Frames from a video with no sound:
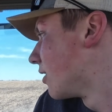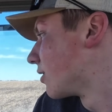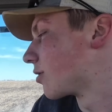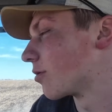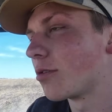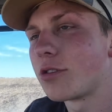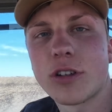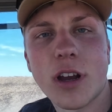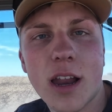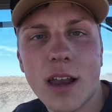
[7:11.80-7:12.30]

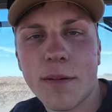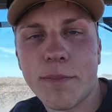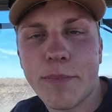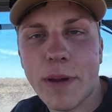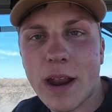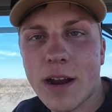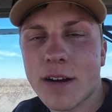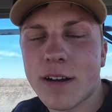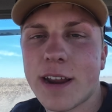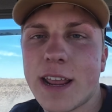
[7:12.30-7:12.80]
So we're trying to
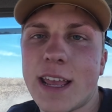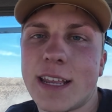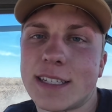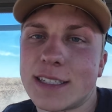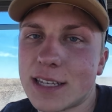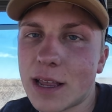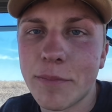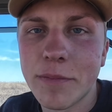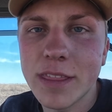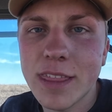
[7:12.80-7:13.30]
bury
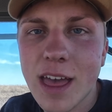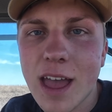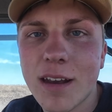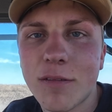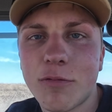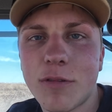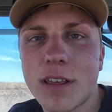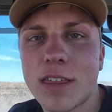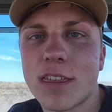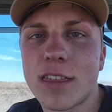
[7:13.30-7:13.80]
some of
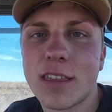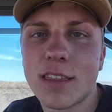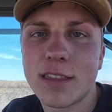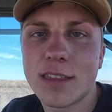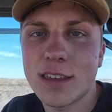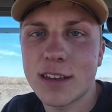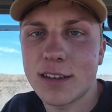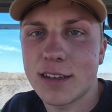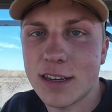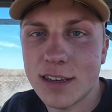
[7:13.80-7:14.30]
that with
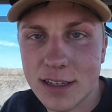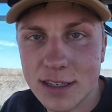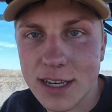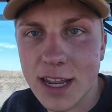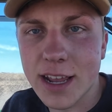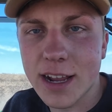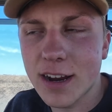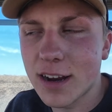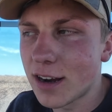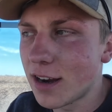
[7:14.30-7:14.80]
the
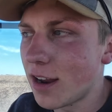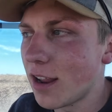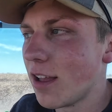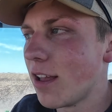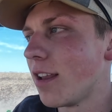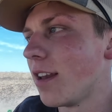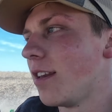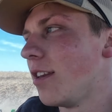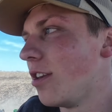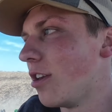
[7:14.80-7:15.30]
digger,
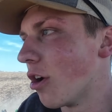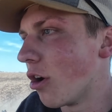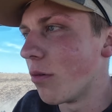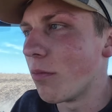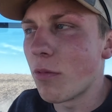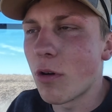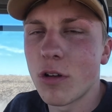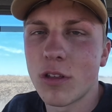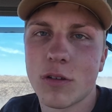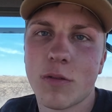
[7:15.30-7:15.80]
no
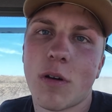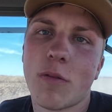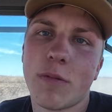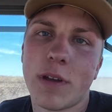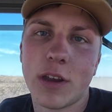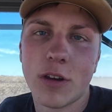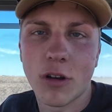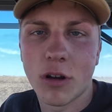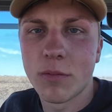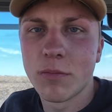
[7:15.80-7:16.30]
more than what
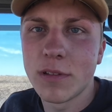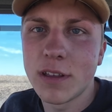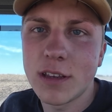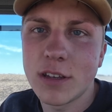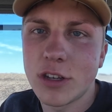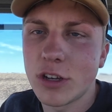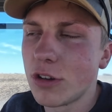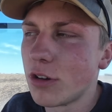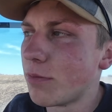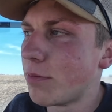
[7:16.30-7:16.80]
we normally
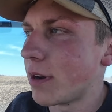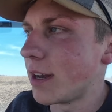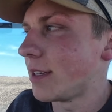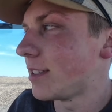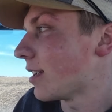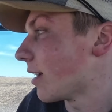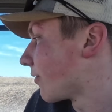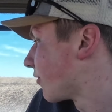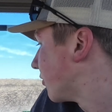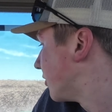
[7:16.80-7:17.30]
do, but
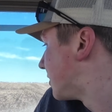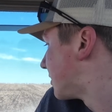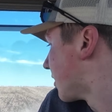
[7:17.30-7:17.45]
it's definitely